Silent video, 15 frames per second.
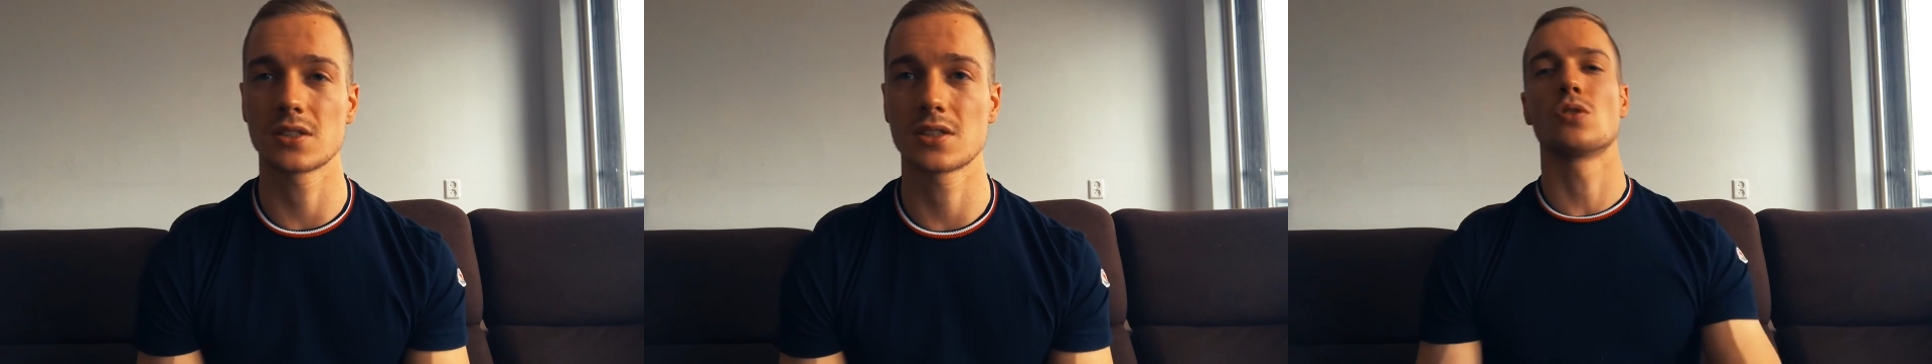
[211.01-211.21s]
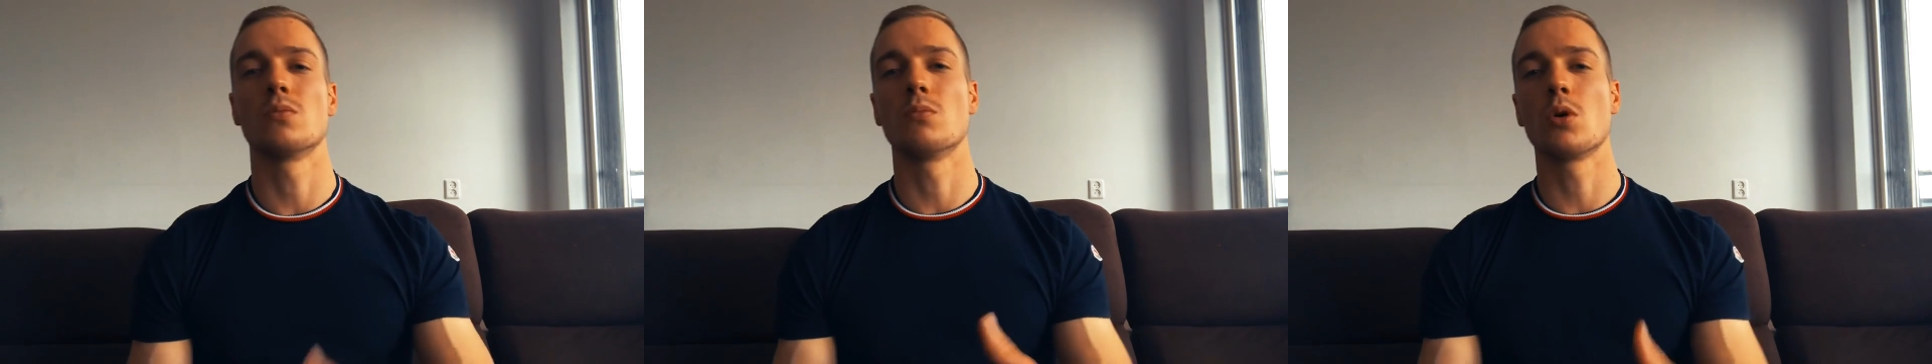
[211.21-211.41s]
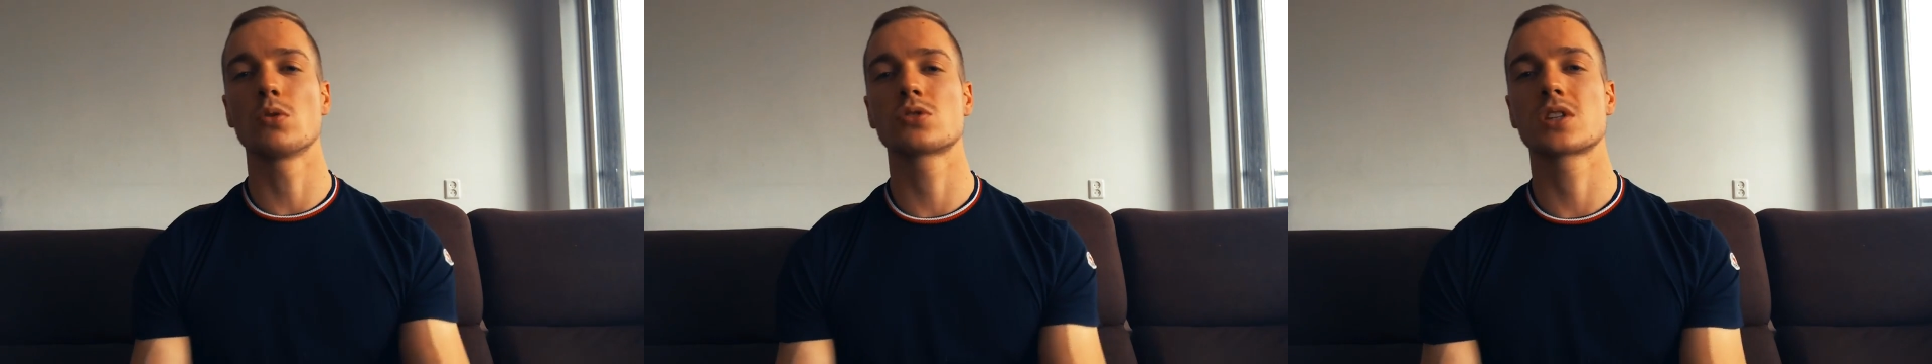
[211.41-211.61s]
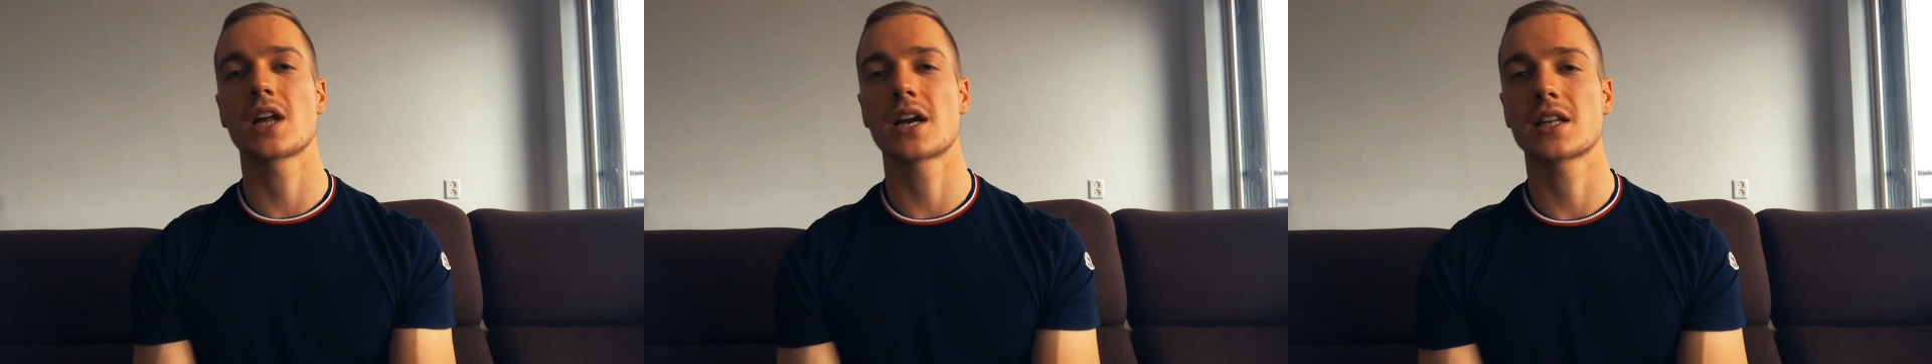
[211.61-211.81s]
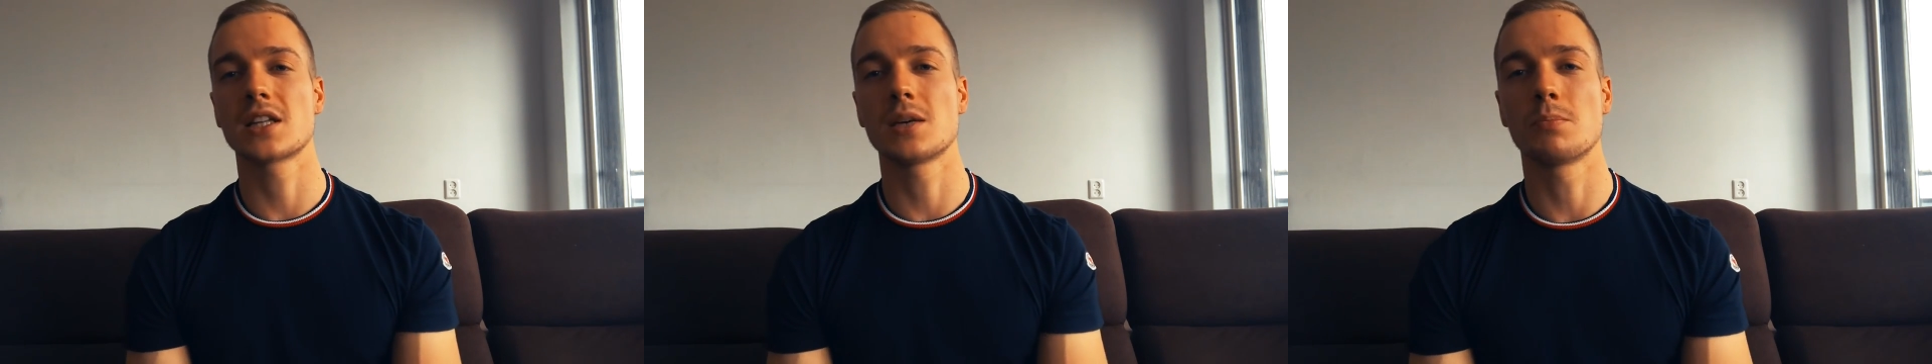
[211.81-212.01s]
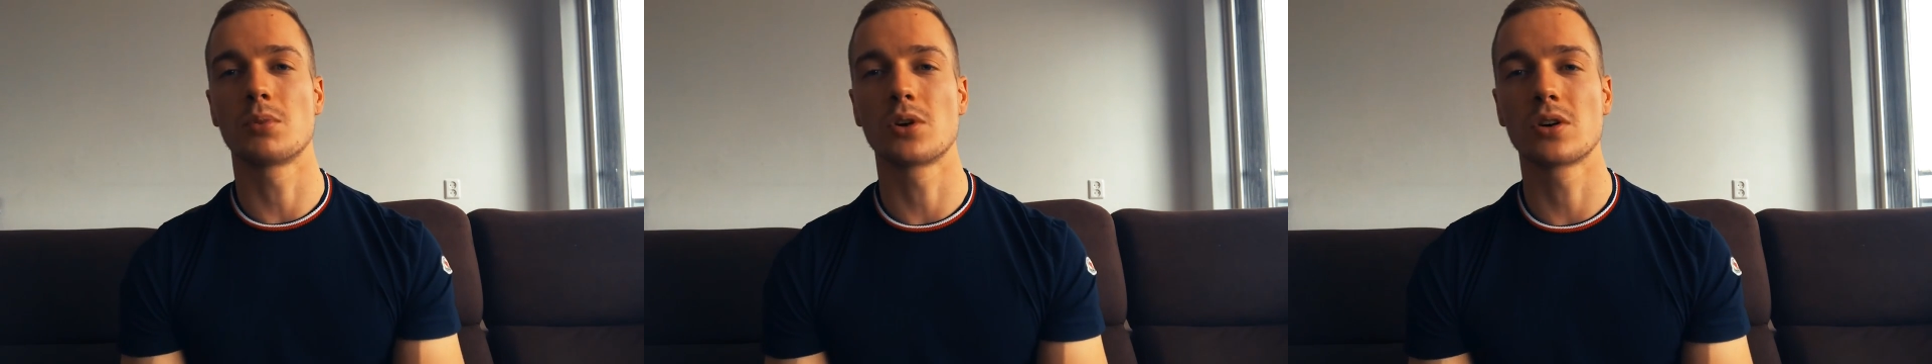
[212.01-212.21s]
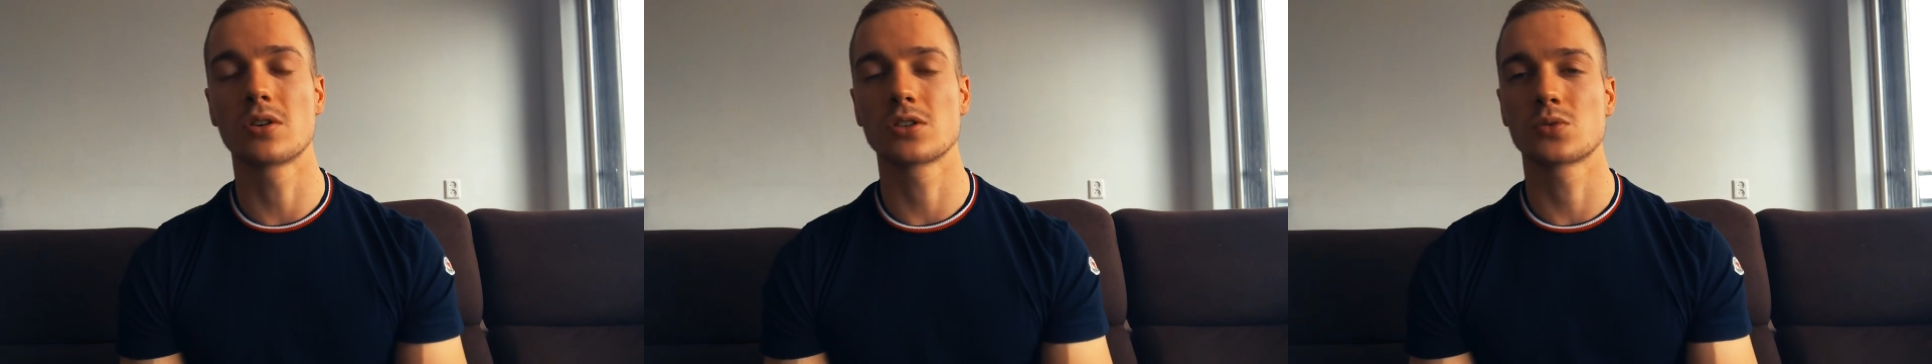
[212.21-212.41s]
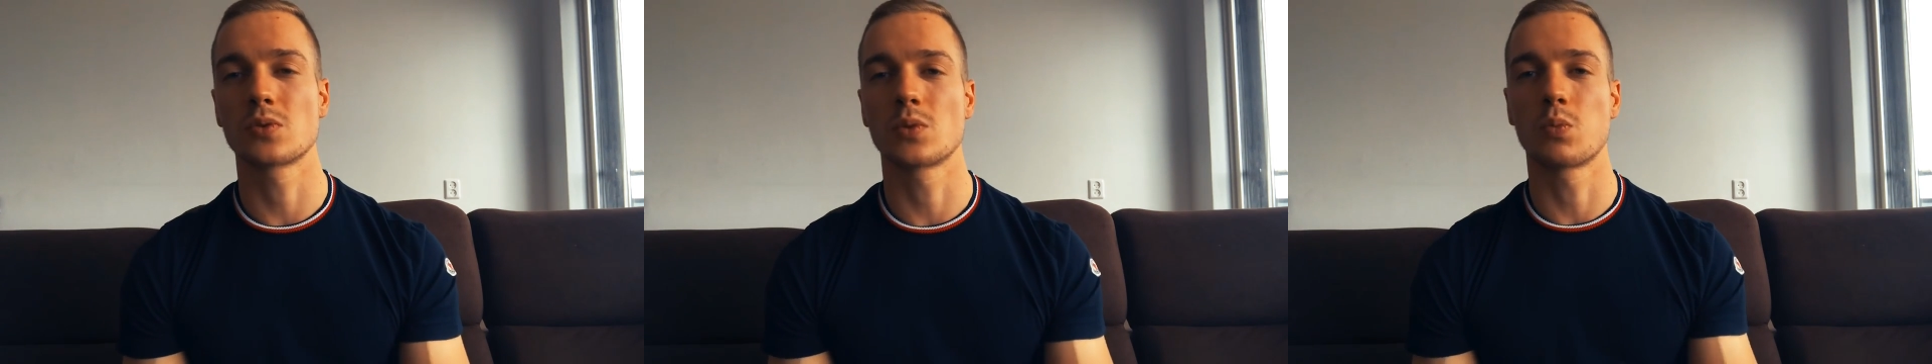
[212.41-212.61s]
So most likely
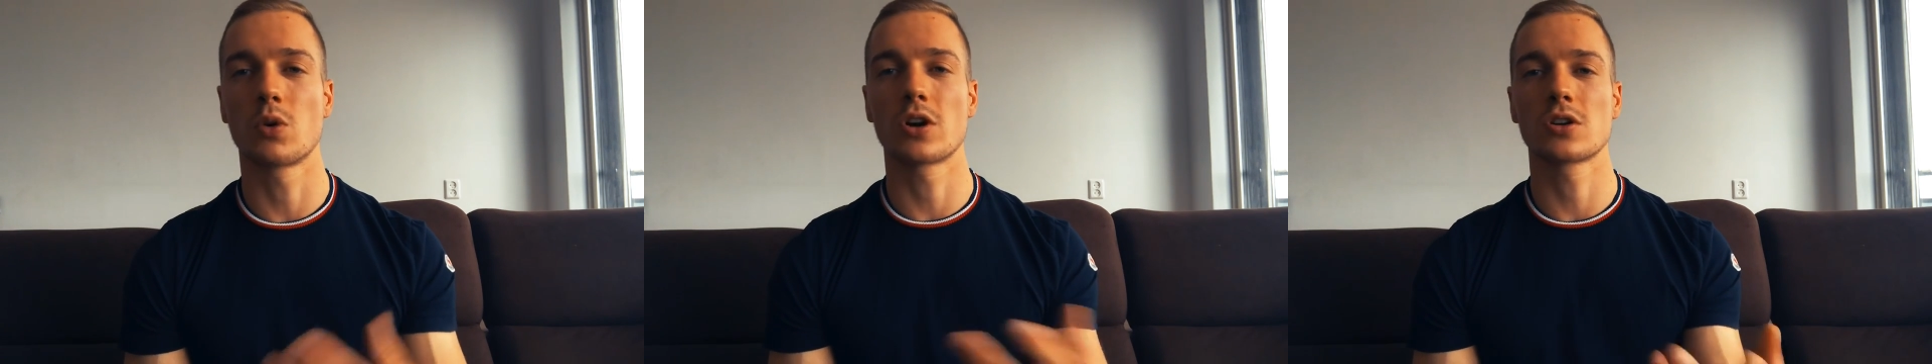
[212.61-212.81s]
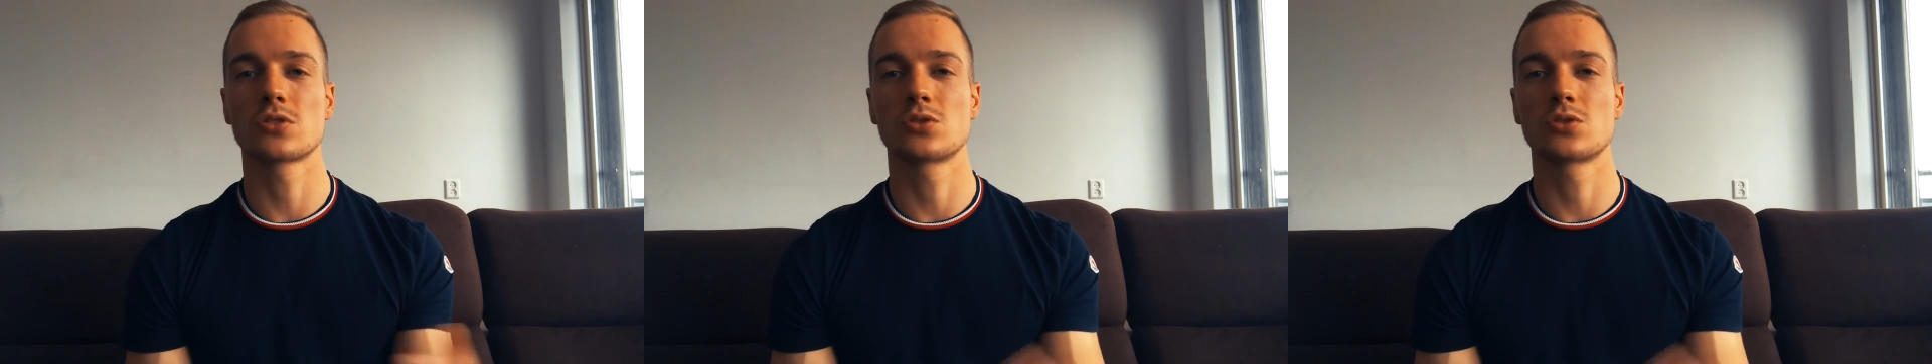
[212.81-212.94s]
burners with 1 or